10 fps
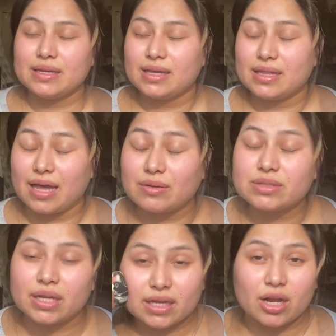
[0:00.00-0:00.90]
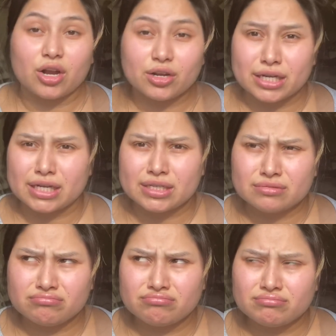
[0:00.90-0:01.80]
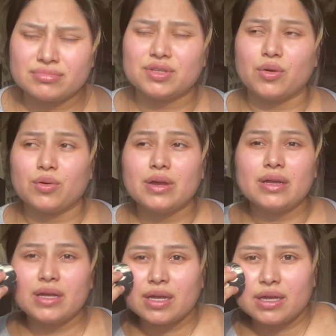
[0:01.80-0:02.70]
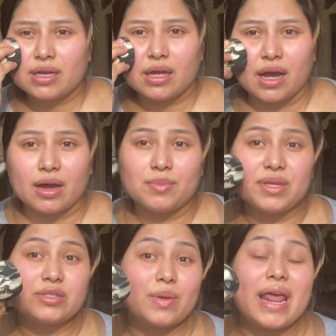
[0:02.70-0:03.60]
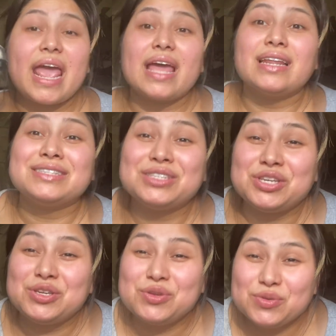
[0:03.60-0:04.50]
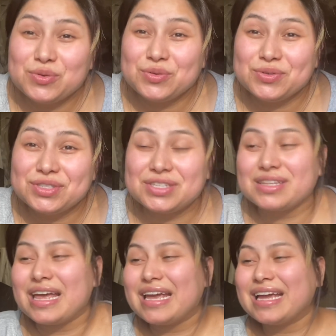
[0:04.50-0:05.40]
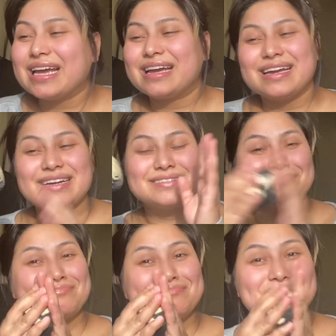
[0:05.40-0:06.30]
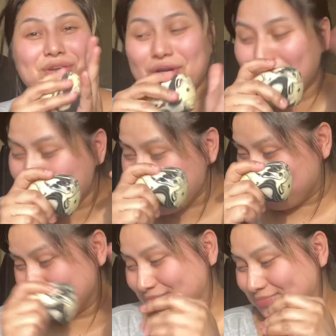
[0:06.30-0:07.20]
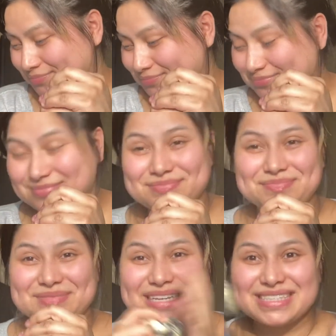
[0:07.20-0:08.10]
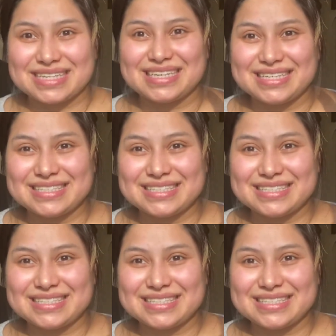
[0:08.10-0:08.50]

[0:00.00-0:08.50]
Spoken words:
that was like hurting. So this one, and it's huge, like, girl, it's lit.